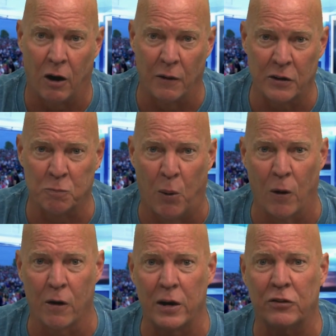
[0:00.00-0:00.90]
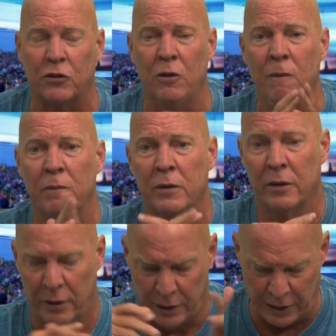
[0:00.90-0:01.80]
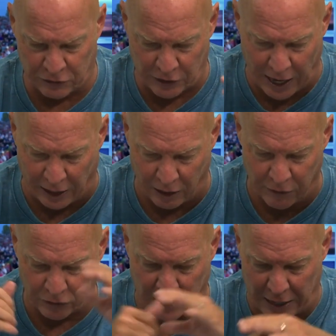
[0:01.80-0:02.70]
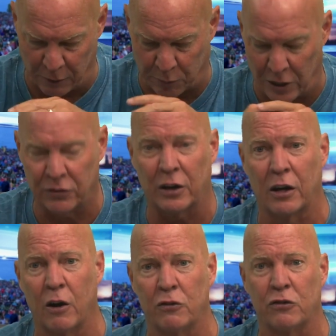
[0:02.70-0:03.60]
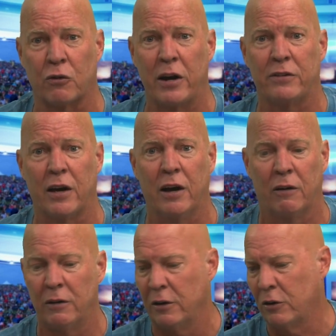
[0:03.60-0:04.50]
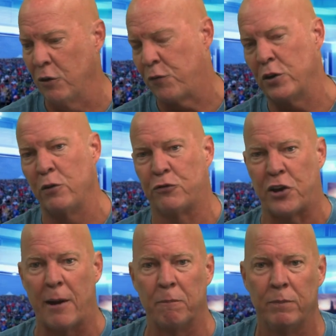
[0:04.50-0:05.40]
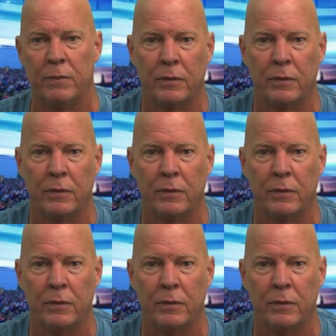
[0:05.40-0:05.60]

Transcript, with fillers: on this border issue, he said, I love this guy. The president can go straight to hell. Good for you, Chip.